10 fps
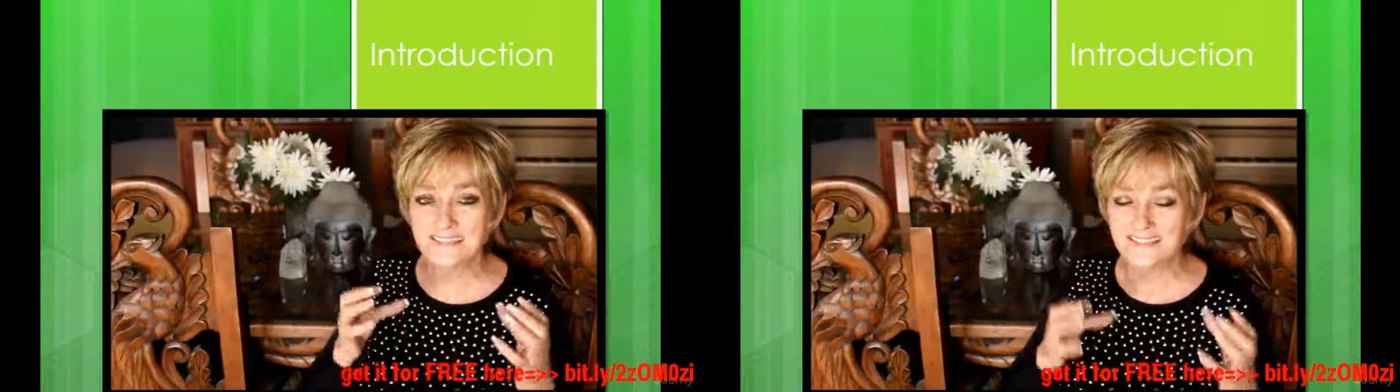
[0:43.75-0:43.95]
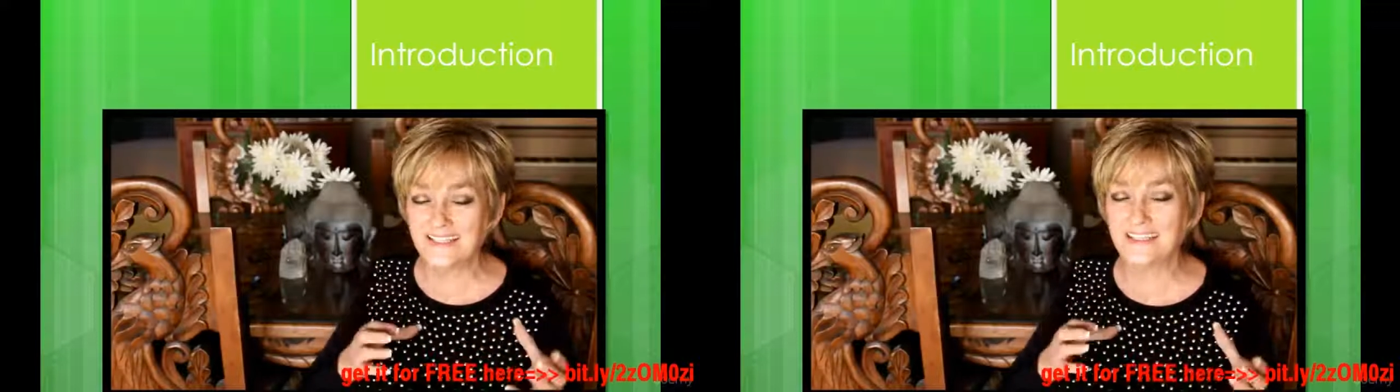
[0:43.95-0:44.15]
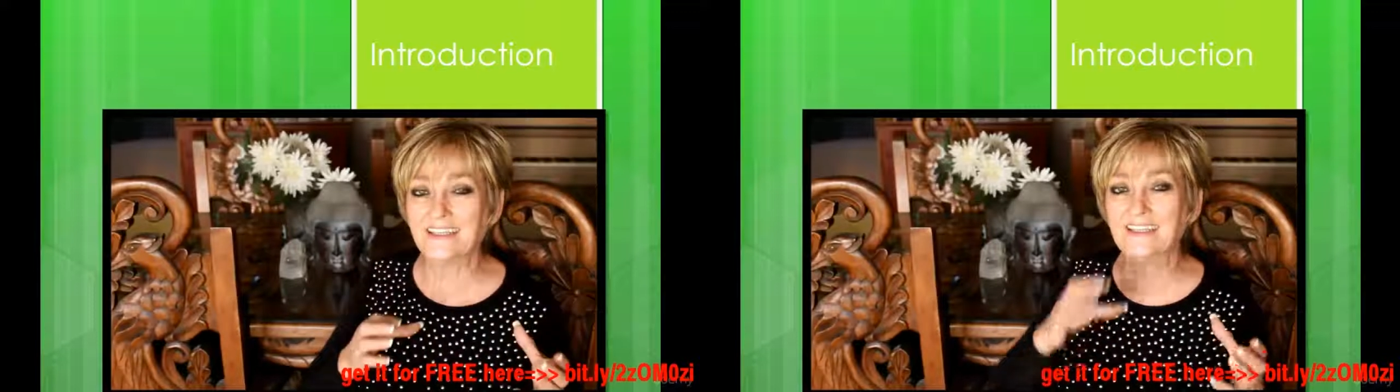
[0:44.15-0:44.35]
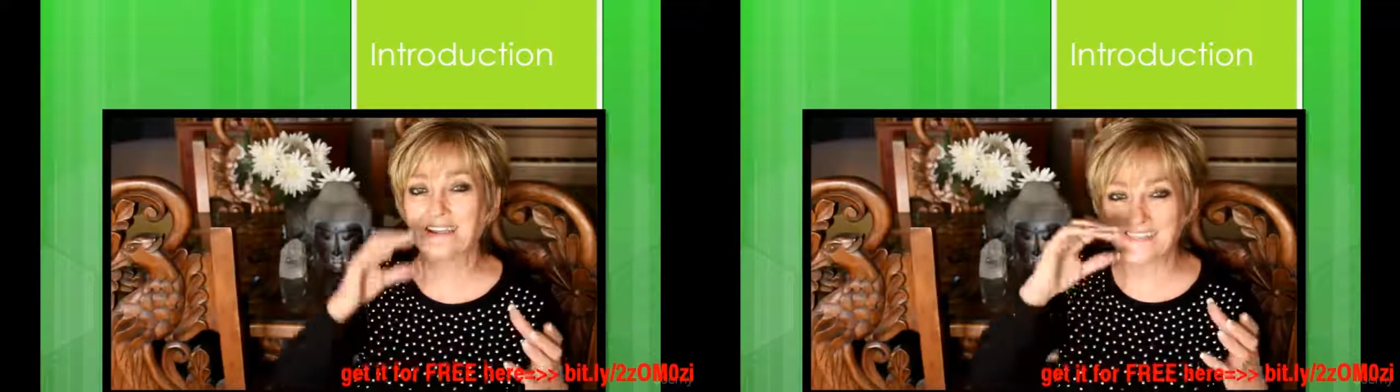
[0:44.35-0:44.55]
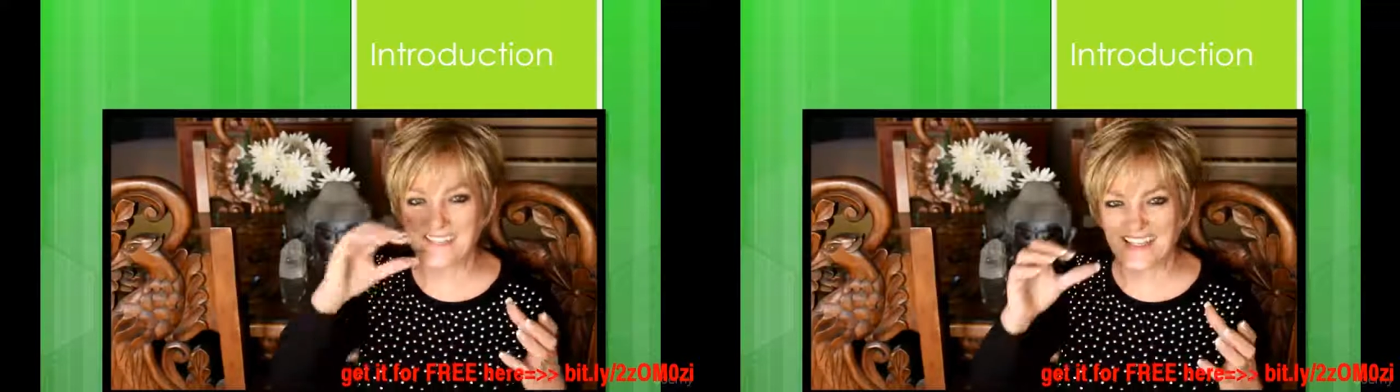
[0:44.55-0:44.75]
take
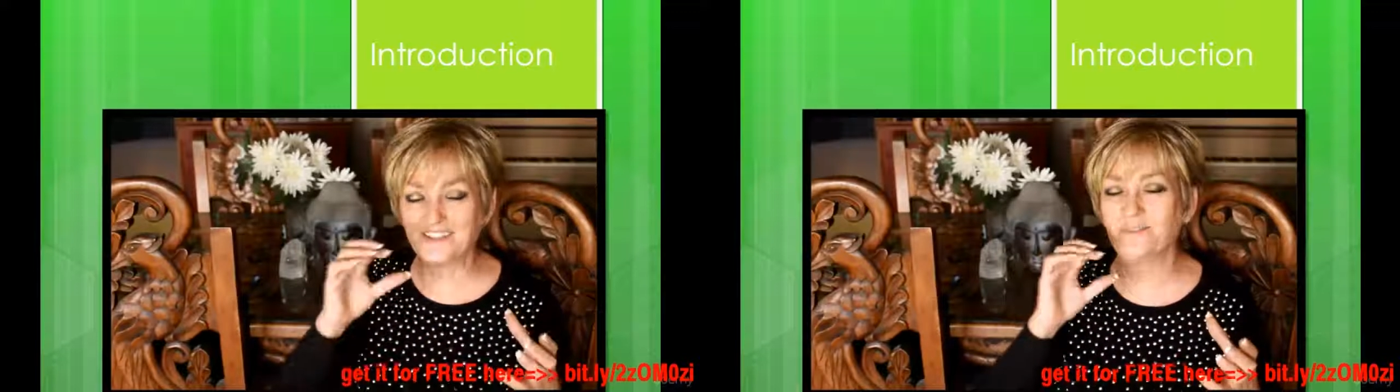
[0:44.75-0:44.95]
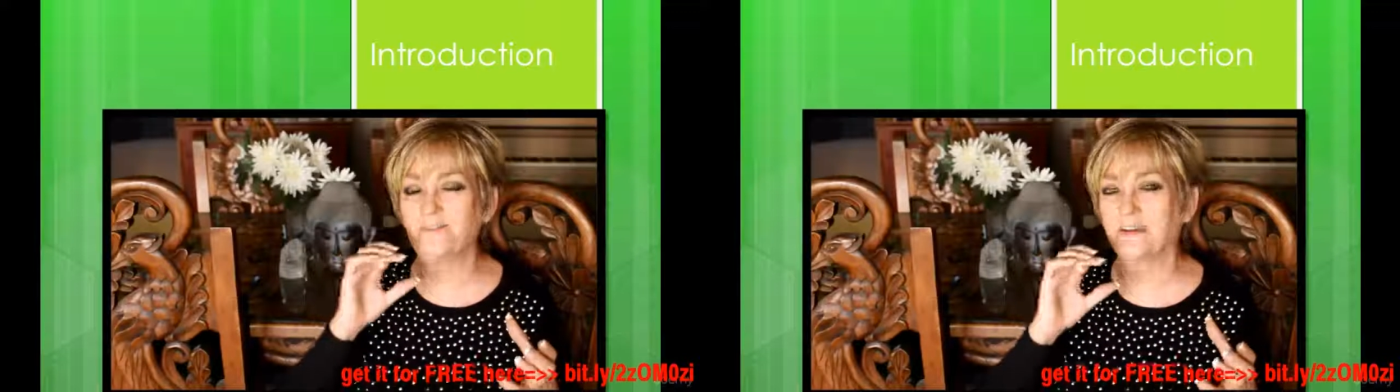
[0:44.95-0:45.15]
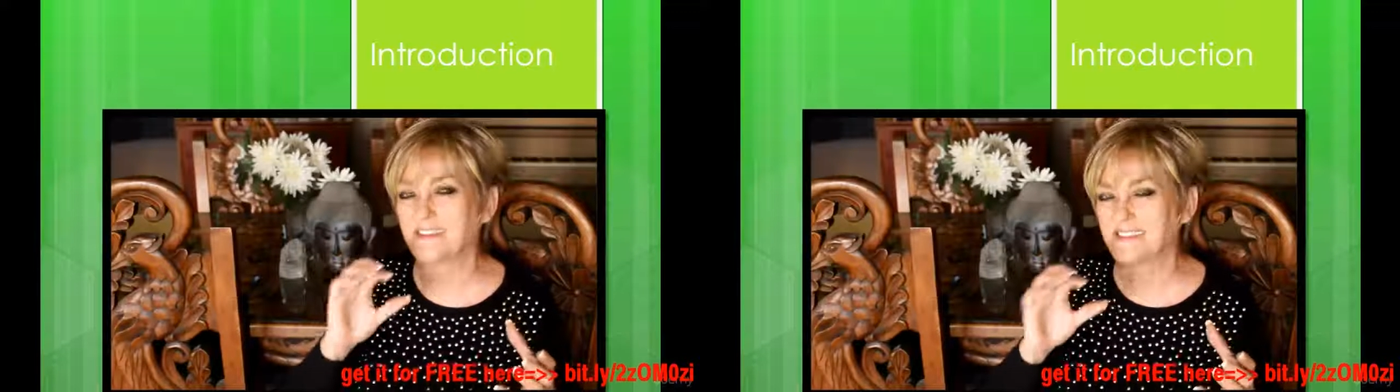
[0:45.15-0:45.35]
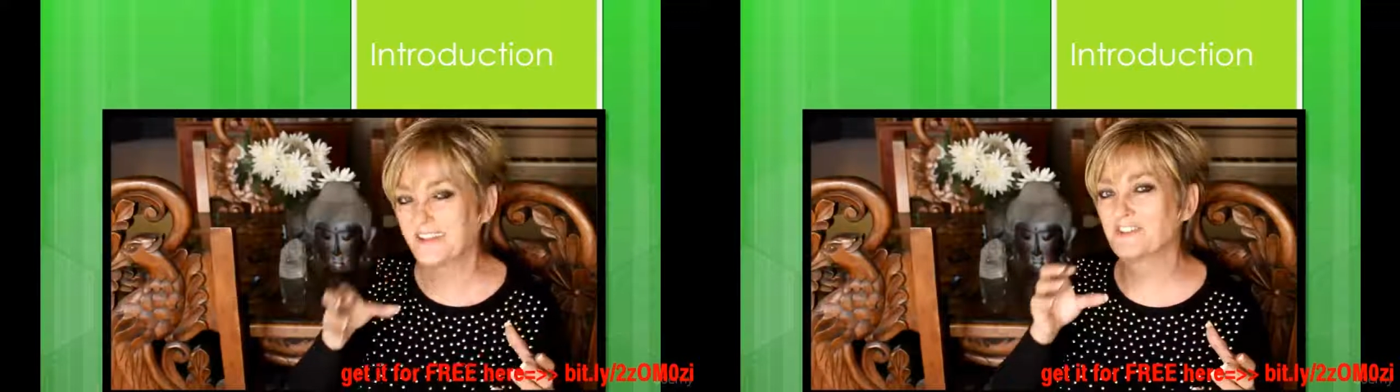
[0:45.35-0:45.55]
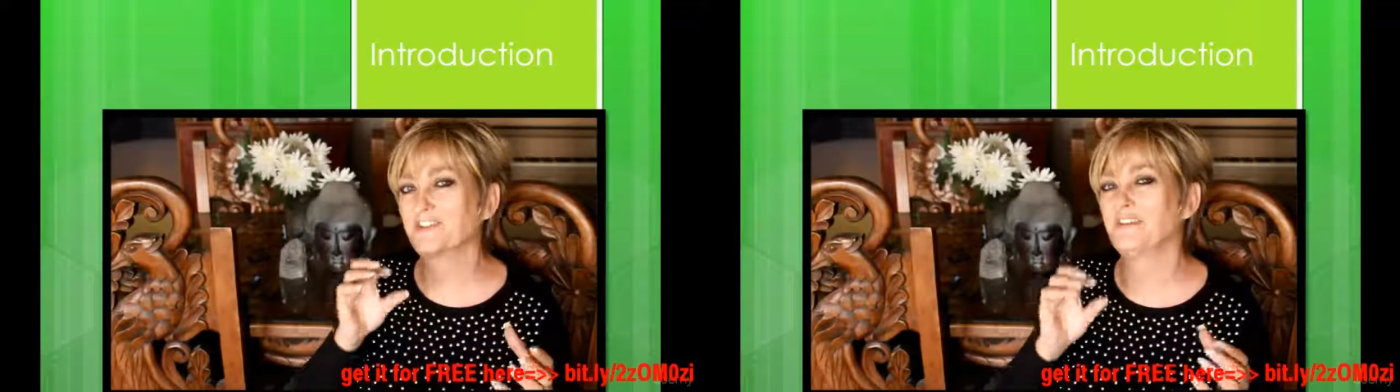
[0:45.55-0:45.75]
it section by
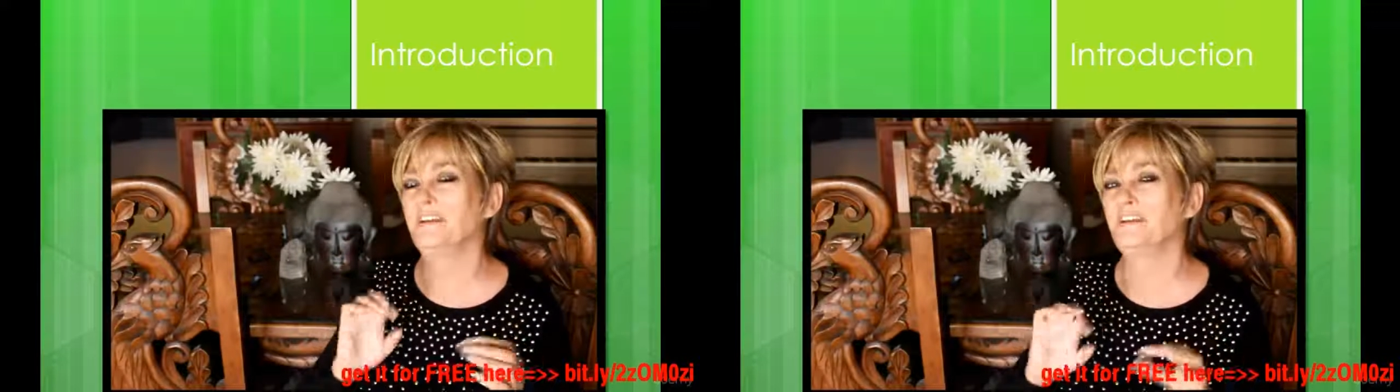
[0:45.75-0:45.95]
section.